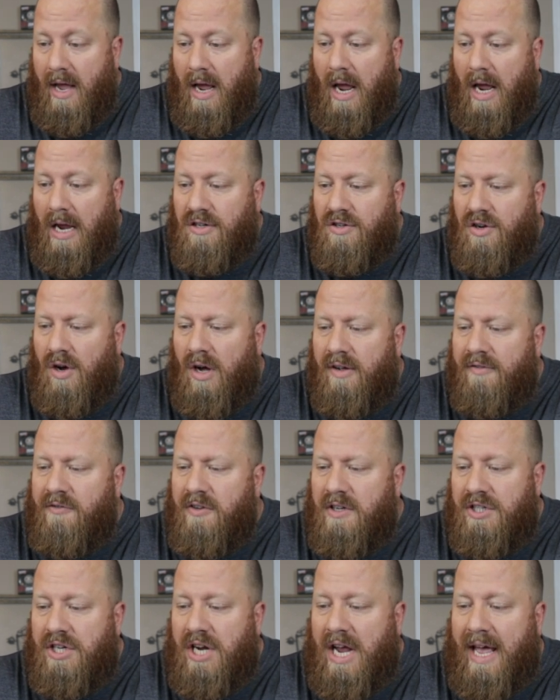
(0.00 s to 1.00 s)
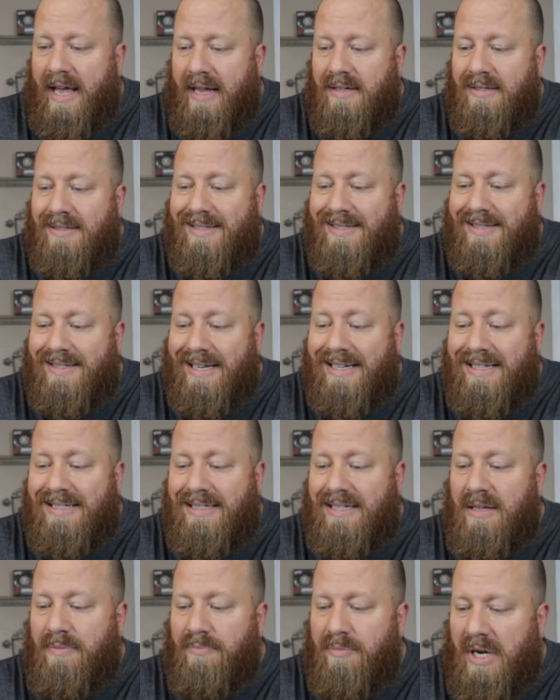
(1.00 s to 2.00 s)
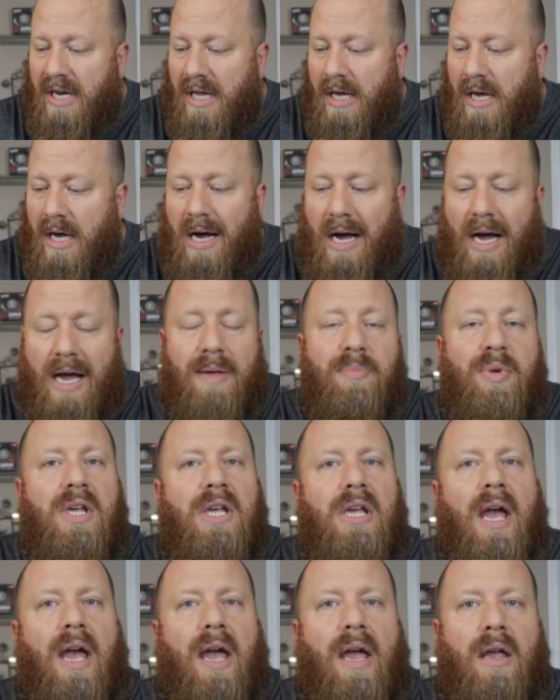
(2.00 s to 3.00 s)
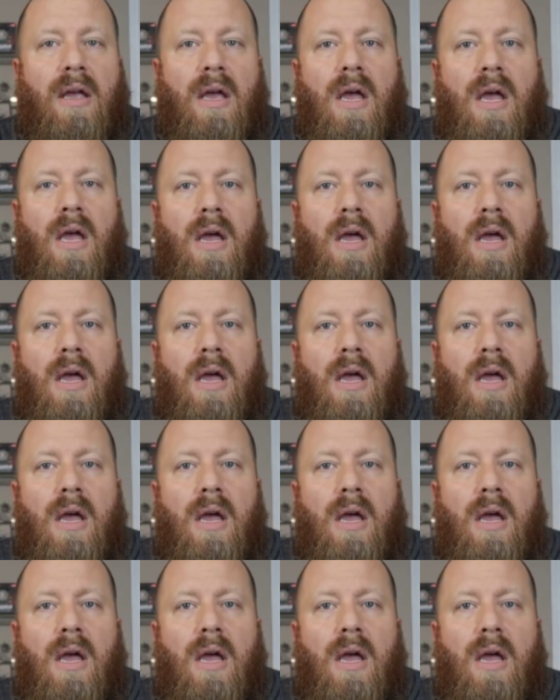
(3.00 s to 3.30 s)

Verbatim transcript: a Dogfish Head 60-minute IPA.